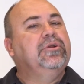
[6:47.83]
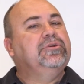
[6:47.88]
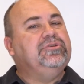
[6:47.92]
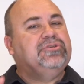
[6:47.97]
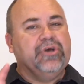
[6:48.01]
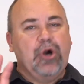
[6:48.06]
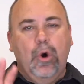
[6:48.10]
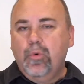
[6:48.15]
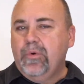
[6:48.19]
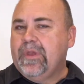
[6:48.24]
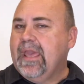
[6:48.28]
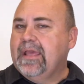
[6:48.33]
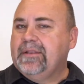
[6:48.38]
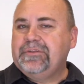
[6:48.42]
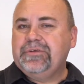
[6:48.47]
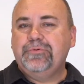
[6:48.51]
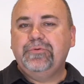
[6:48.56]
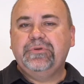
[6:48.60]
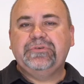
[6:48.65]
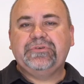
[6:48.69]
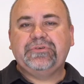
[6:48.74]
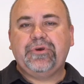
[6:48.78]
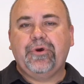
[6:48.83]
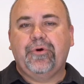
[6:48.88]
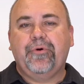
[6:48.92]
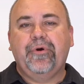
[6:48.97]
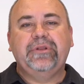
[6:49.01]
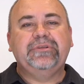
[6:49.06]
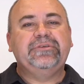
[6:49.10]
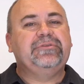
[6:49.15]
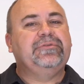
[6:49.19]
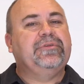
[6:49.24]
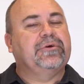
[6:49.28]
Don't get too
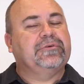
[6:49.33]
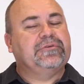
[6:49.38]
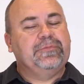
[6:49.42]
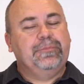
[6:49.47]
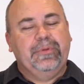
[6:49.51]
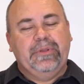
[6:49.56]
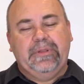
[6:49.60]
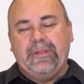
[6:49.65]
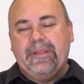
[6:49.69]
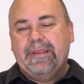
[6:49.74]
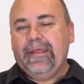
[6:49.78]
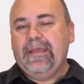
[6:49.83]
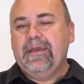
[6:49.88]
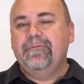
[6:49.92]
discouraged. There's plenty